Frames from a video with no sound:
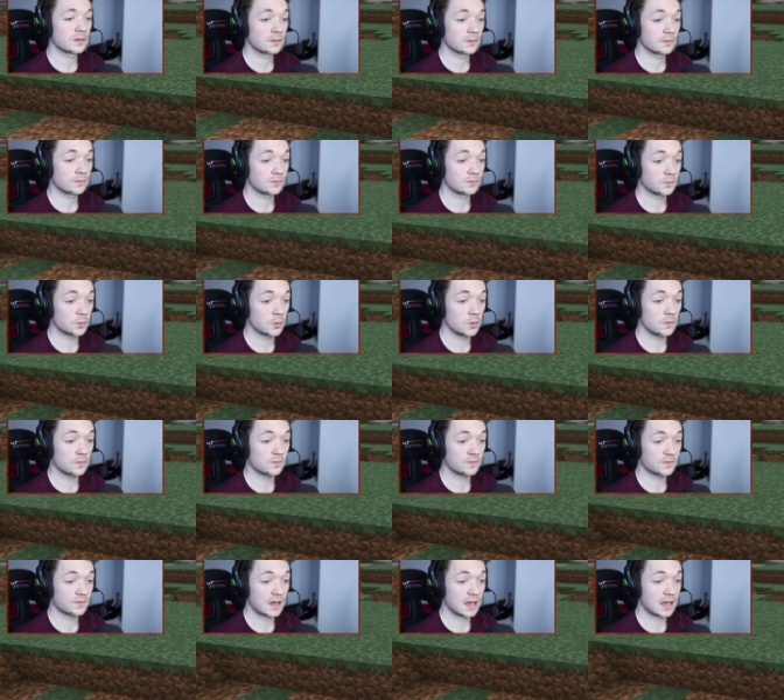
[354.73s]
four,
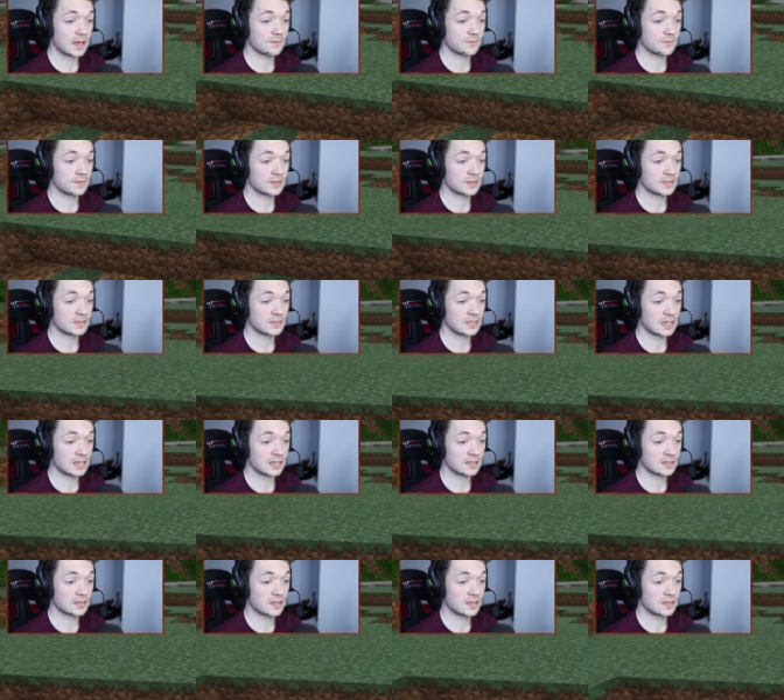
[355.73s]
five,
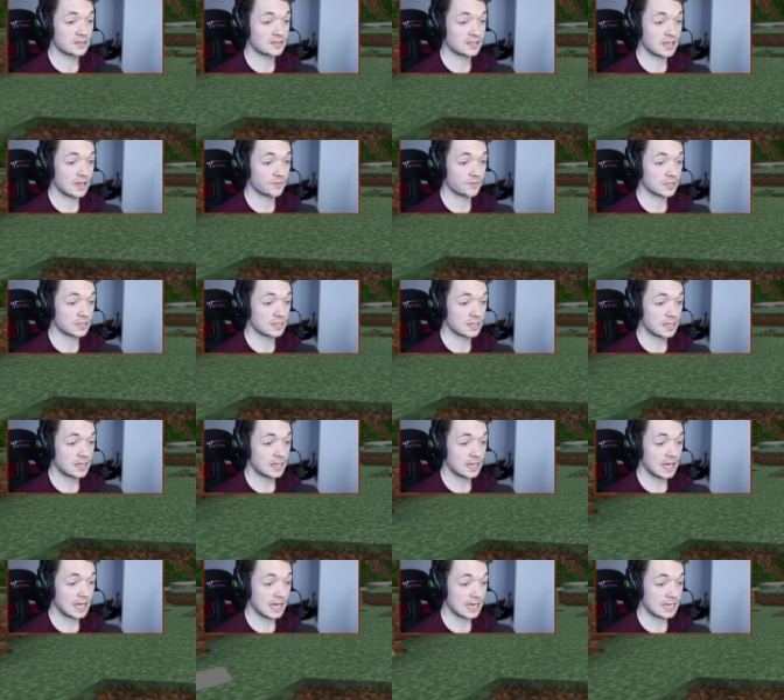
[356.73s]
six, seven,
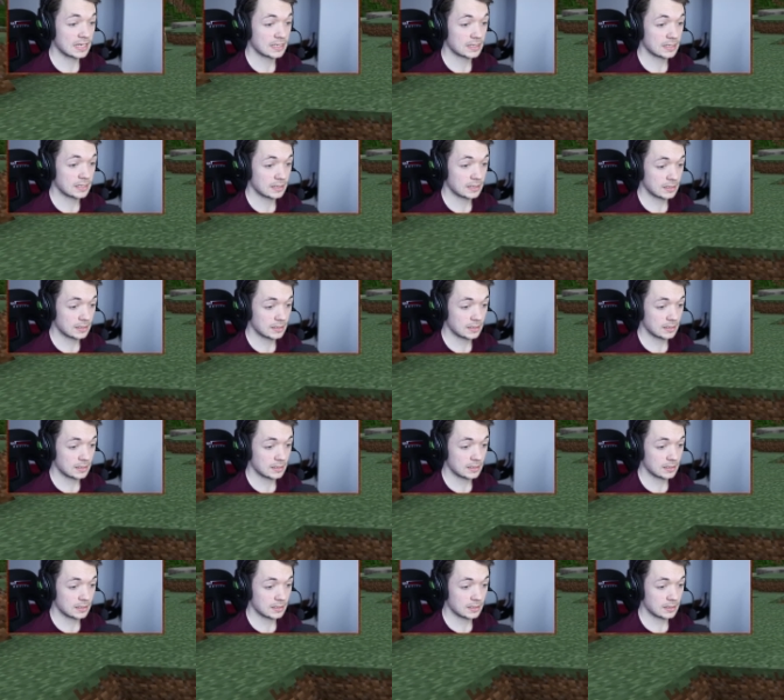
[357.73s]
eight.
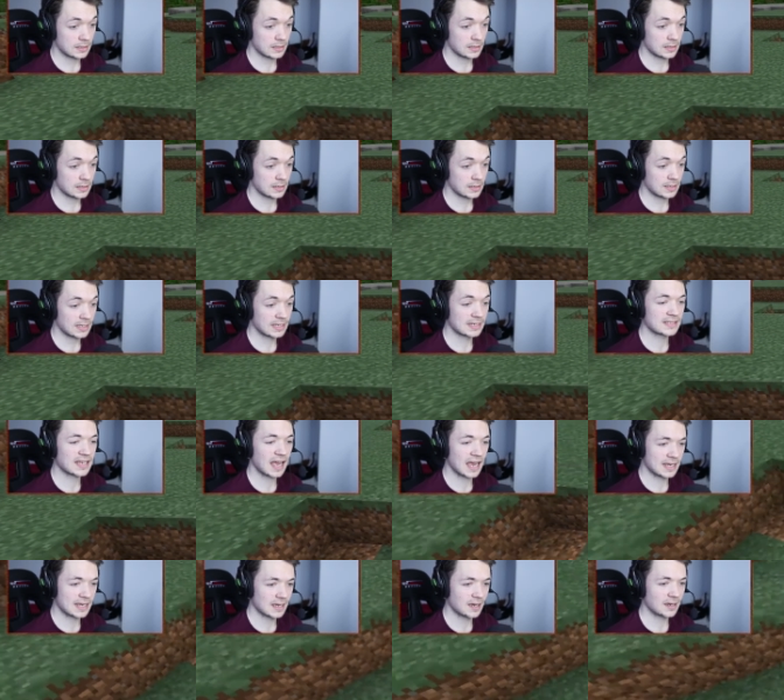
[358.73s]
It's
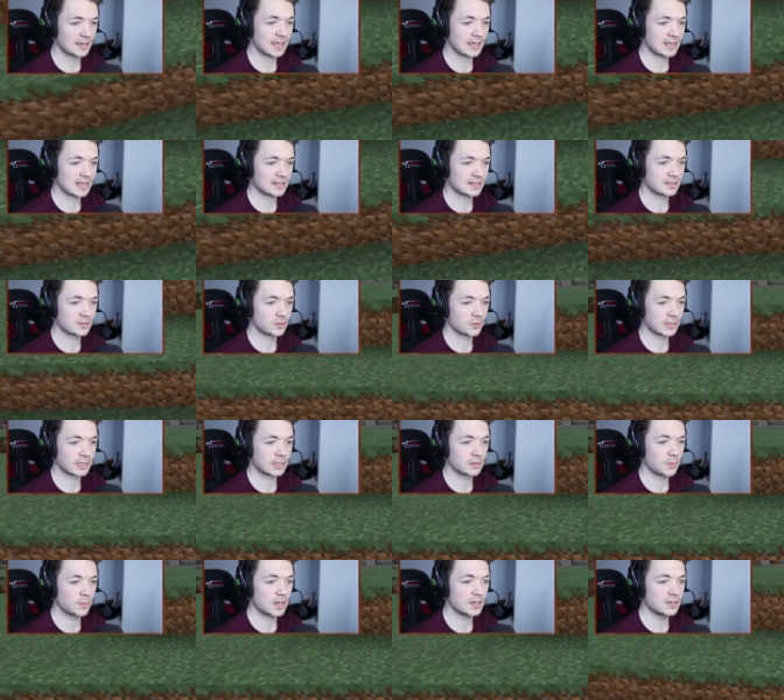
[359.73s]
eight. Okay, that's annoying.
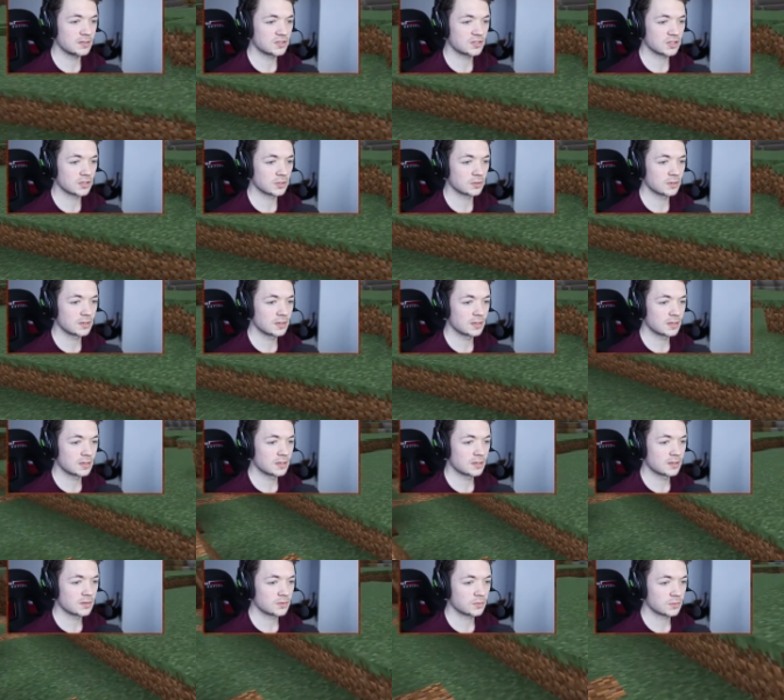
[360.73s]
One, two,
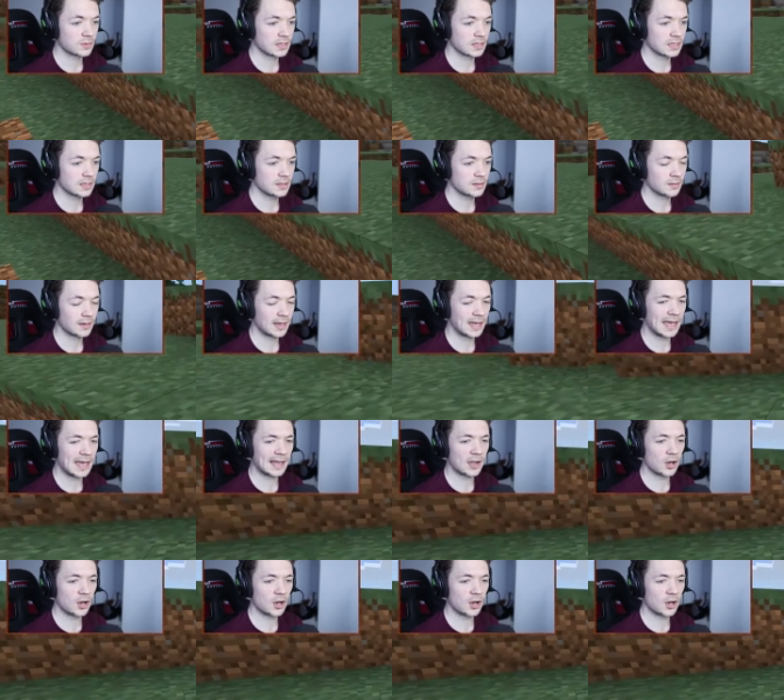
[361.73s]
three. Hang